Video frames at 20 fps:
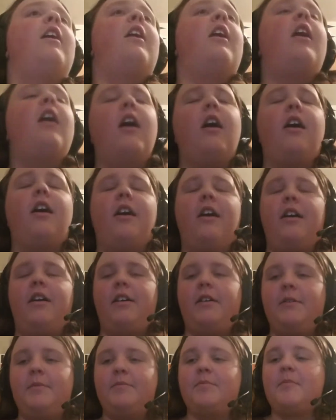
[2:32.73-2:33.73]
Oh.
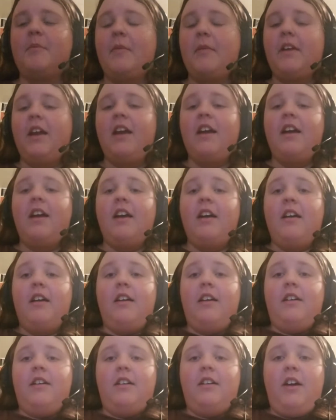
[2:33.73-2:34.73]
Like,
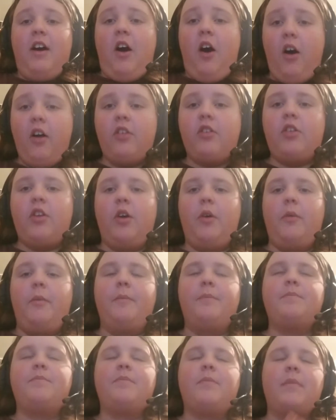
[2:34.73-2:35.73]
also,
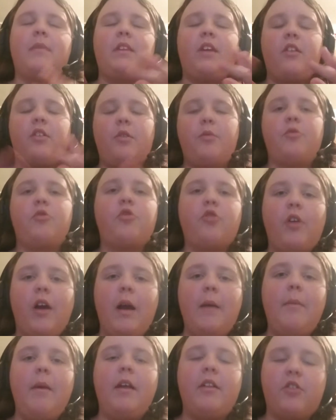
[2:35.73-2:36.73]

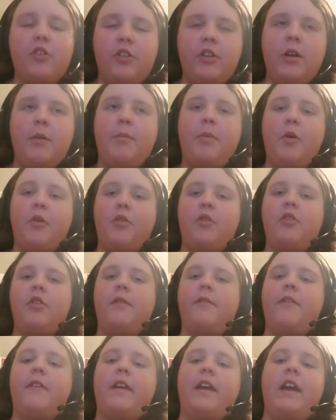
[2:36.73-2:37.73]
subscribe and turn on post
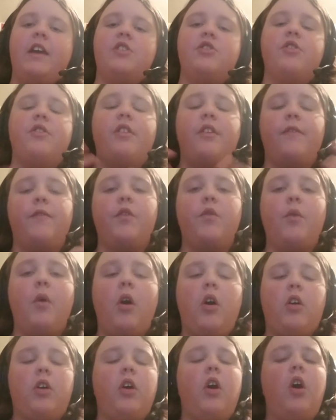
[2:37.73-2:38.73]
notifications if you
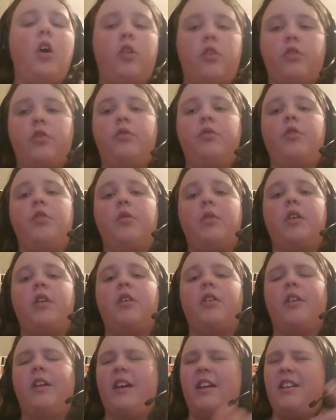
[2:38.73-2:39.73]
are also new
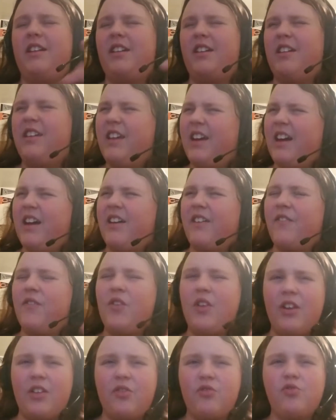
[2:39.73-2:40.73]
here. And yeah, if
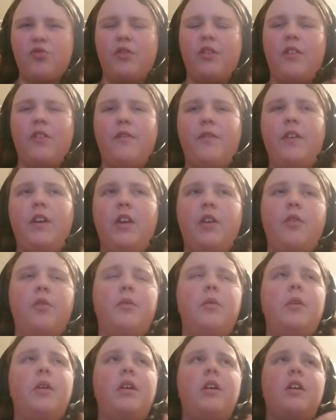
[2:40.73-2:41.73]
you guys enjoyed this video,
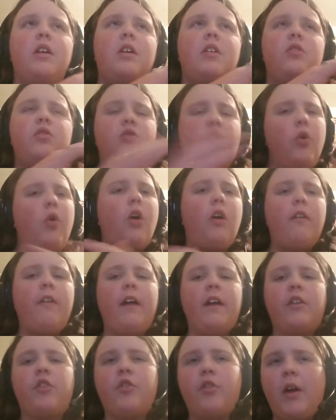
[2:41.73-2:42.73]
do all
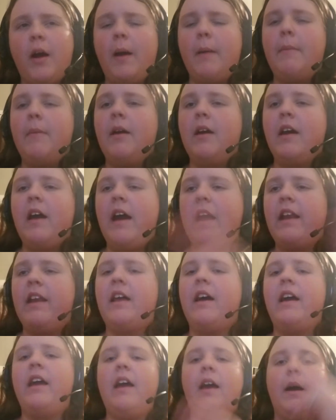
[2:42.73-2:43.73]
that crap. And
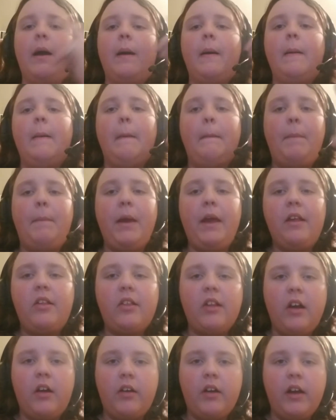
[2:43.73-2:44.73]
yeah,
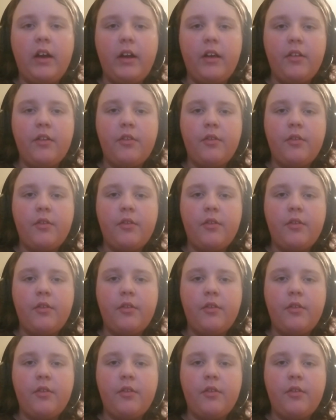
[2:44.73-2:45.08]
peace out, guys.